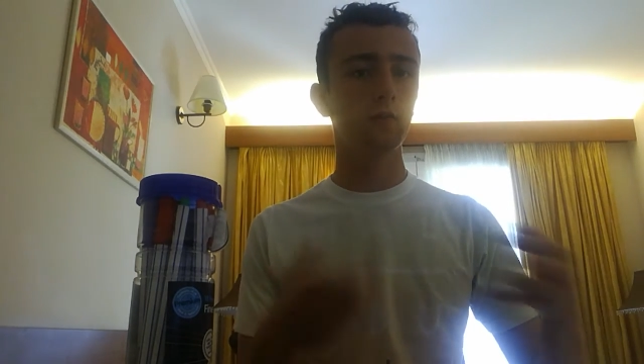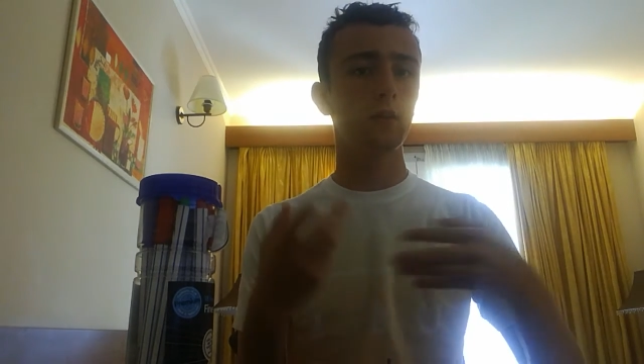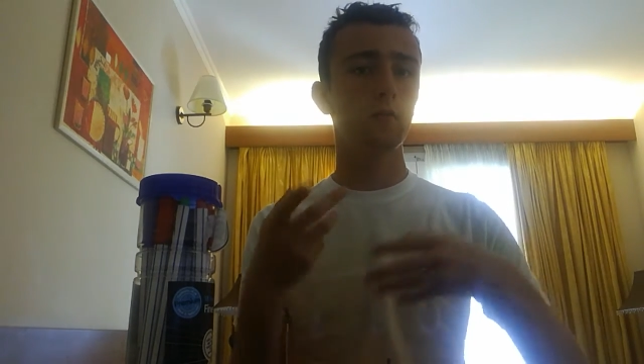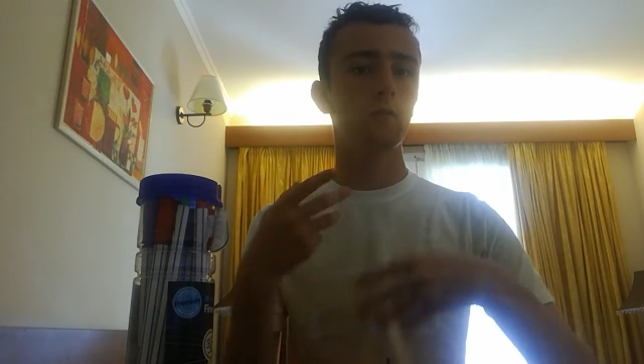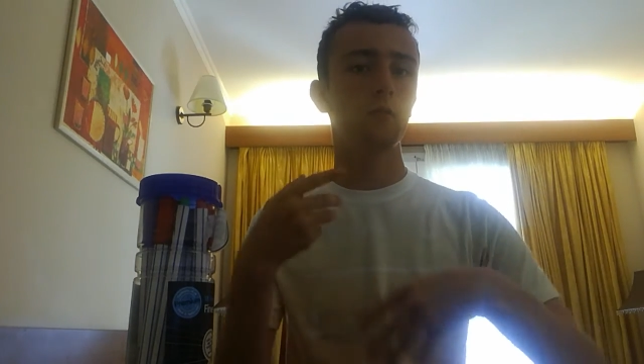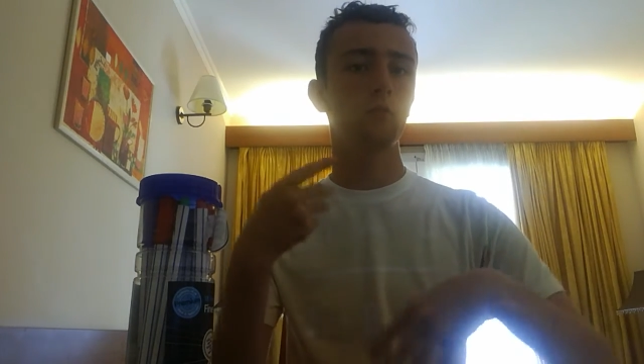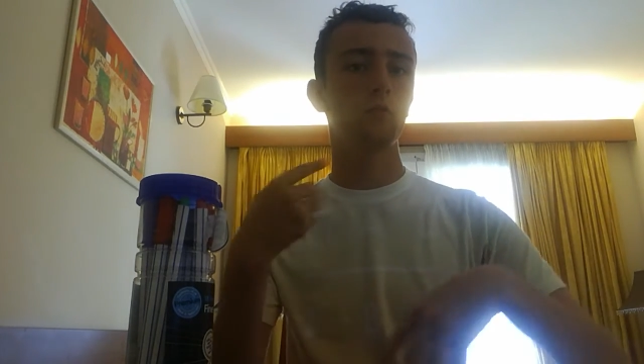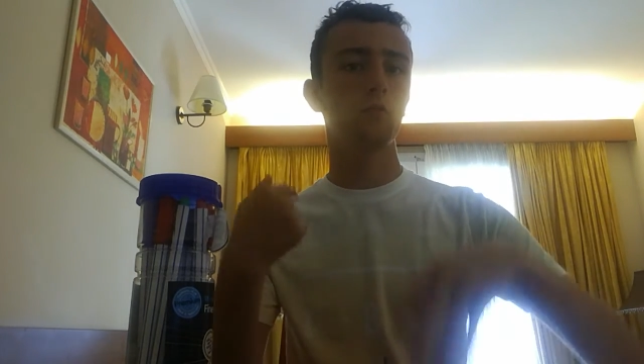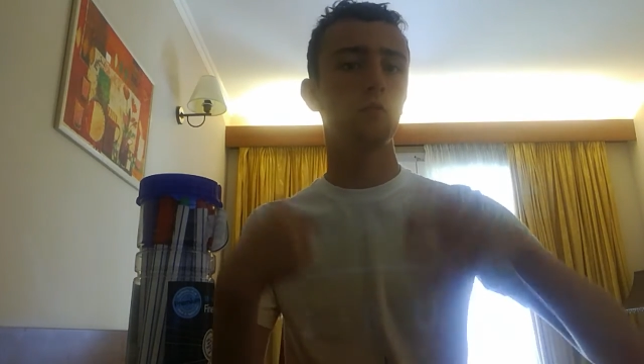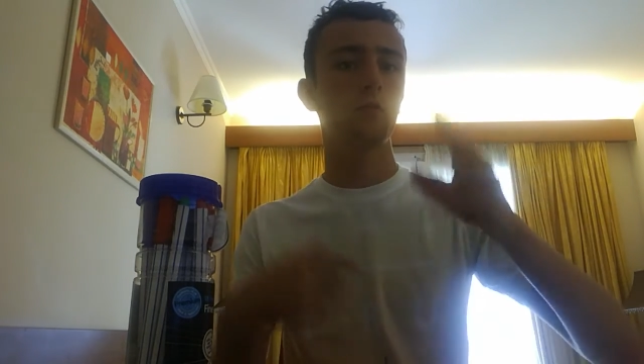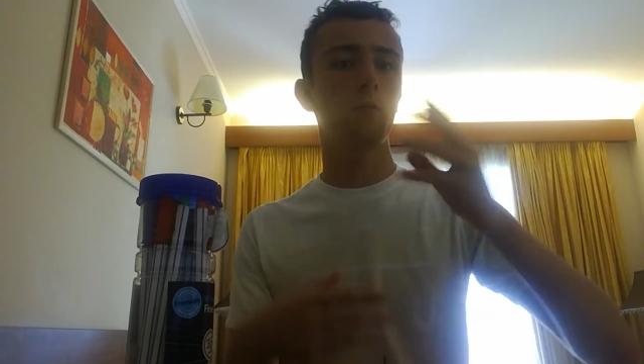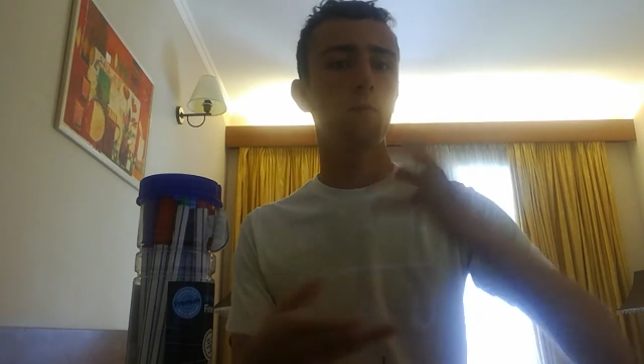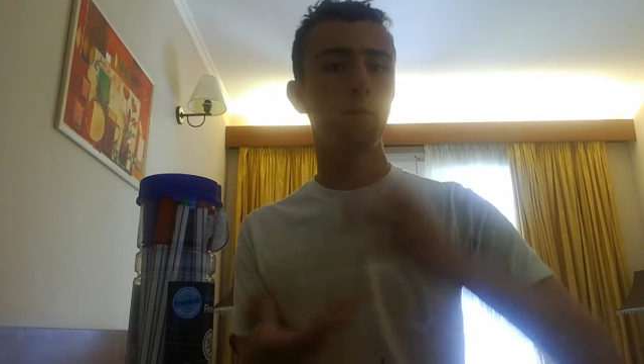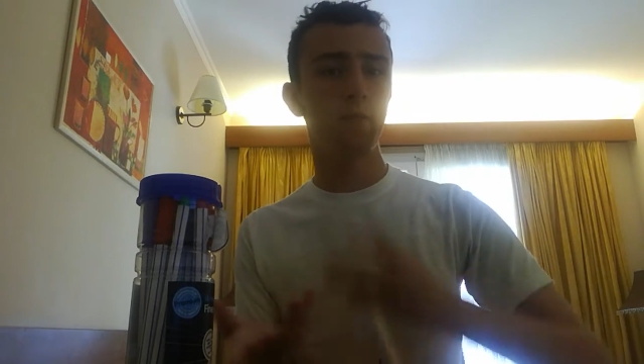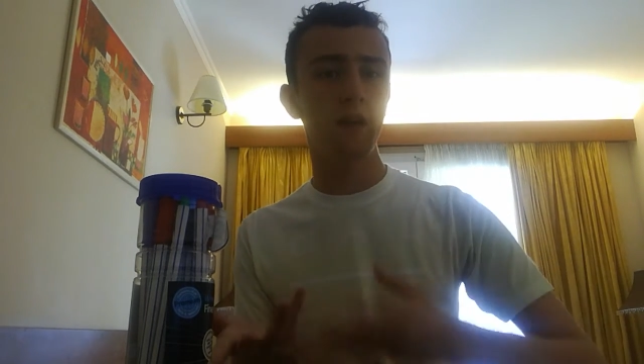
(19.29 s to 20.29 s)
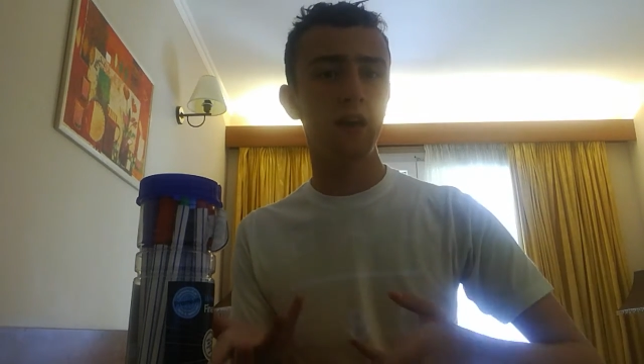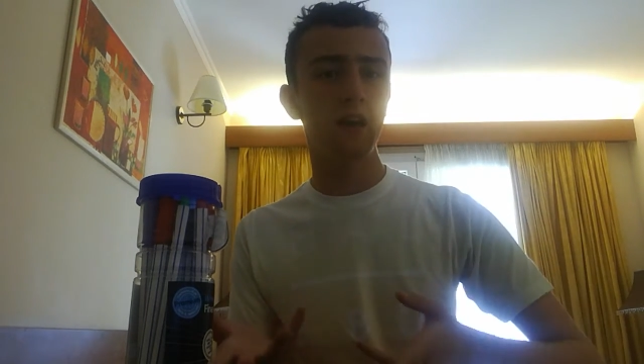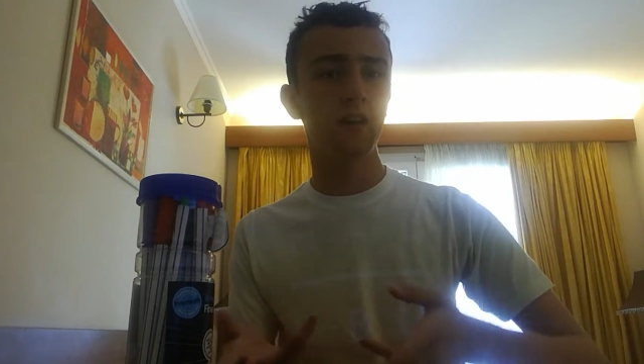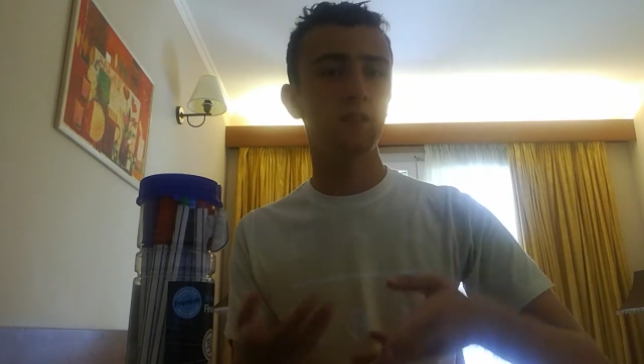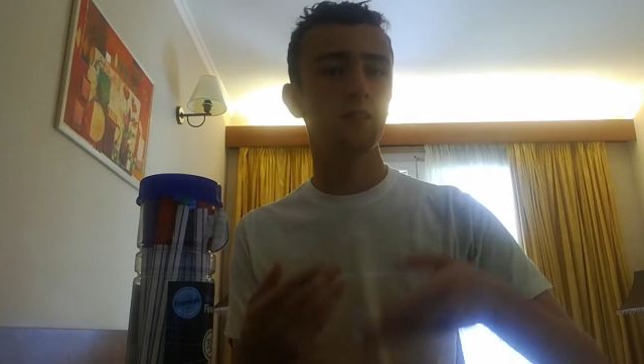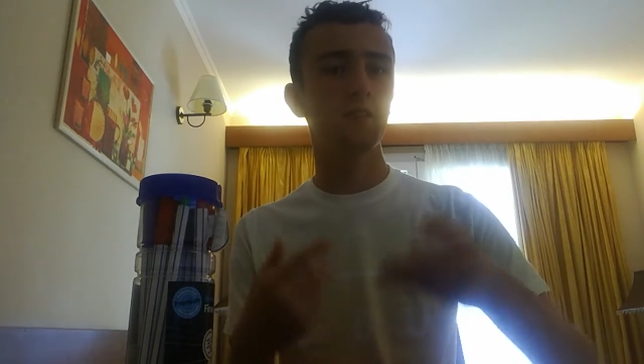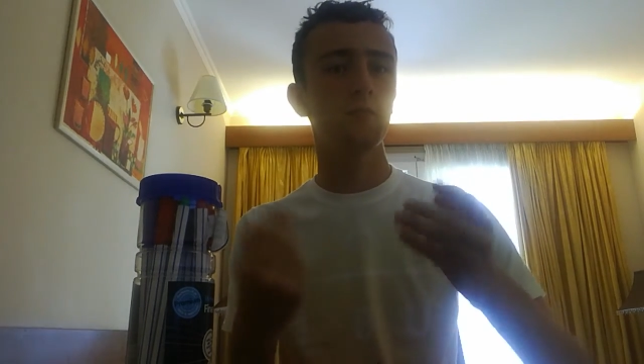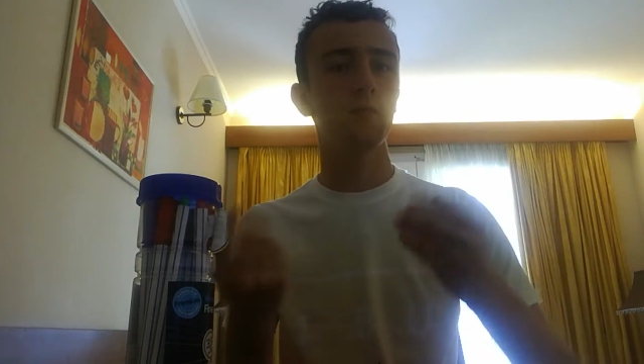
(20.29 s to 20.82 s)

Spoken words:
see which one's the best,